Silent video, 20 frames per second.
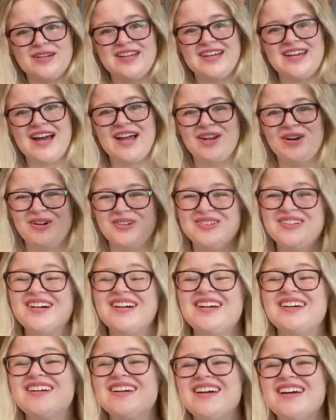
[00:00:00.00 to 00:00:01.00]
yellow.
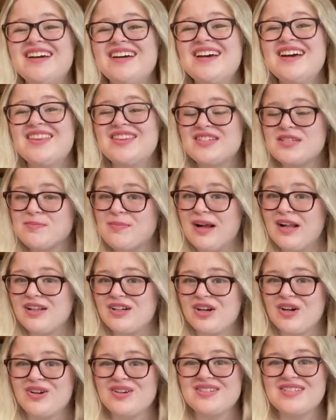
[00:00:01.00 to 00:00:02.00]
The
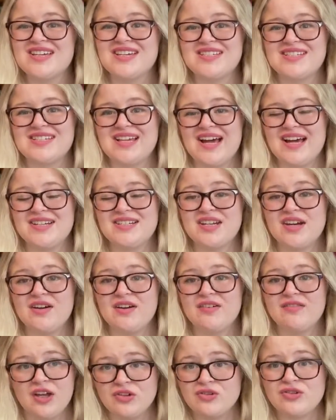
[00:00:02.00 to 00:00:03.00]
Spellcoats is set
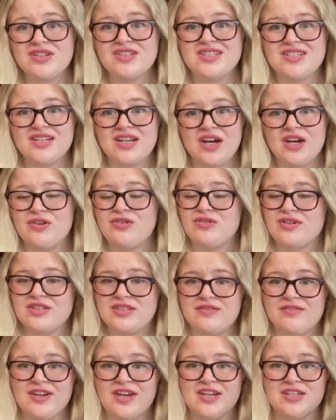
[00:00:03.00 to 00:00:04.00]
hundreds and hundreds
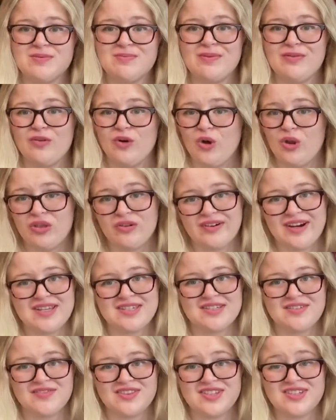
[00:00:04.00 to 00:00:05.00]
of years before the
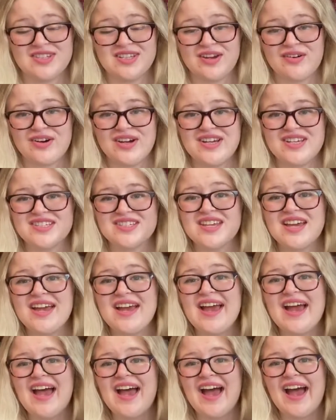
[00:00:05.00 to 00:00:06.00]
rest of the series
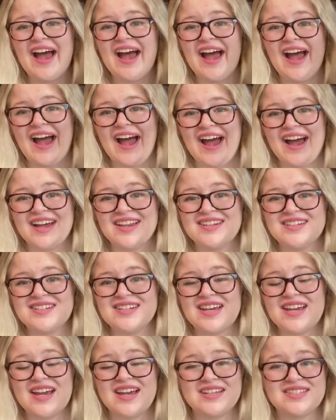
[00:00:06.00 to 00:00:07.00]
and
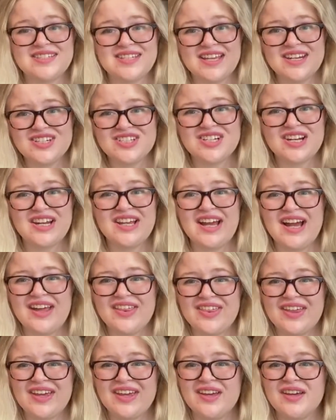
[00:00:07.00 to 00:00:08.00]
essentially, I
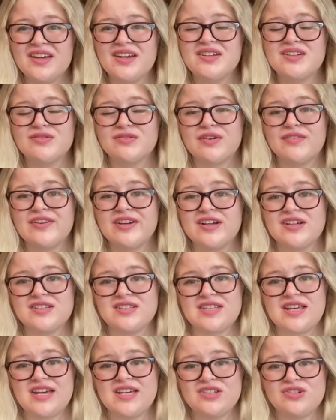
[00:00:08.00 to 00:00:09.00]
think, reveals
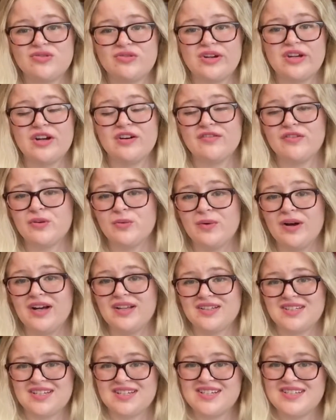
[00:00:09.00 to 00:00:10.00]
the history of the
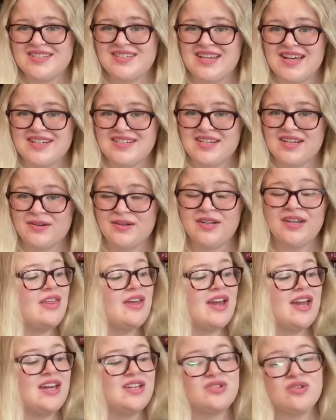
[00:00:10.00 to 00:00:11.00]
world it is set in.
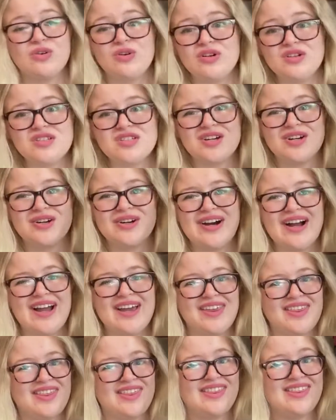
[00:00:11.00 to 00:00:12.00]
It also,
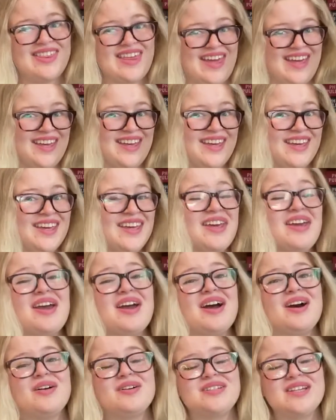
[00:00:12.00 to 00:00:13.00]
I think,
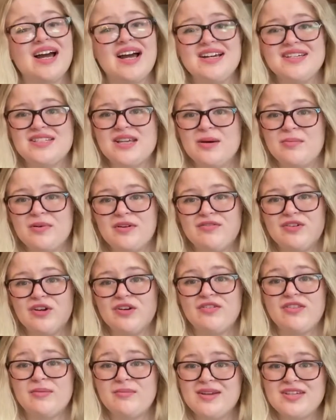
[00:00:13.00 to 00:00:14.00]
ties up a few
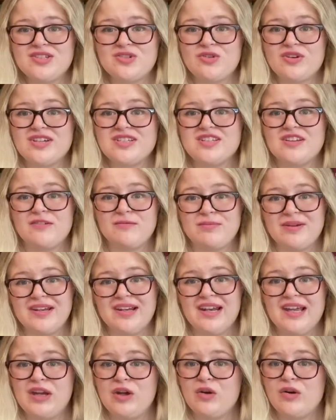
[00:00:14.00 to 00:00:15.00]
of the mysteries that have been
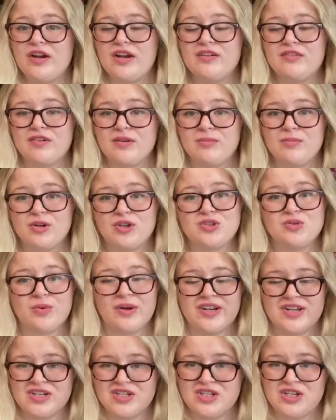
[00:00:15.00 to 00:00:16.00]
lingering from books
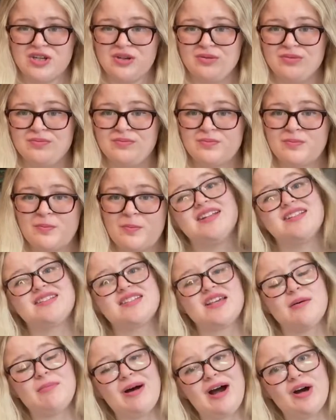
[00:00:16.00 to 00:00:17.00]
1 and 2. It's
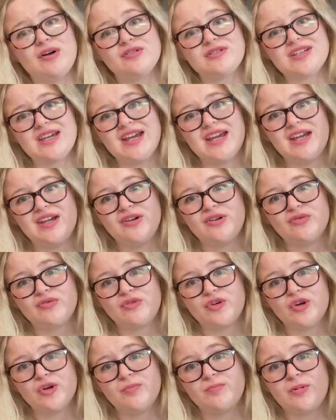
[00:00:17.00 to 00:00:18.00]
about a
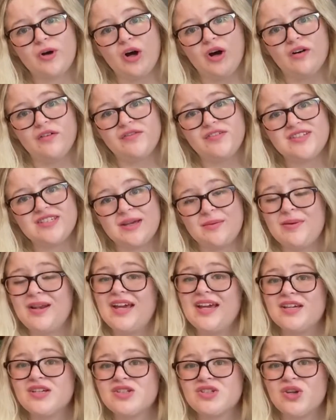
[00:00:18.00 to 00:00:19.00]
group of
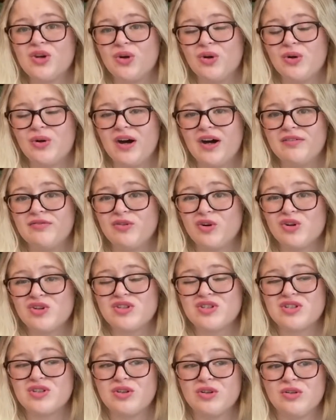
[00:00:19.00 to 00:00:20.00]
siblings who are
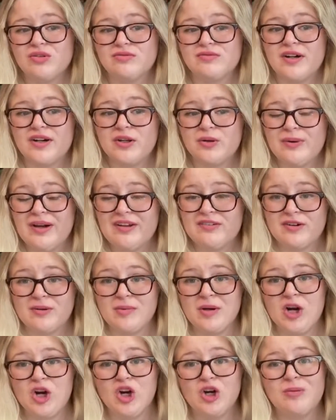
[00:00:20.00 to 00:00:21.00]
forced to run away from
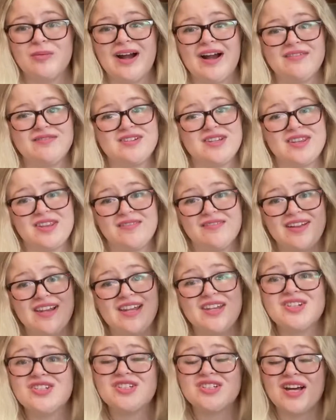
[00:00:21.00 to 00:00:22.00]
home after the
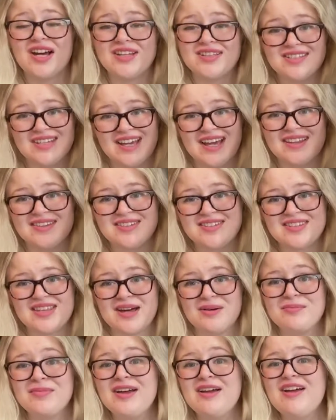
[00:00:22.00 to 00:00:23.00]
village turns against
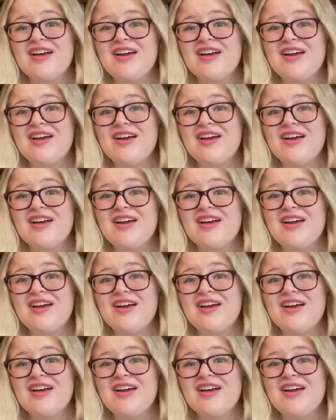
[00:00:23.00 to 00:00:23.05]
them,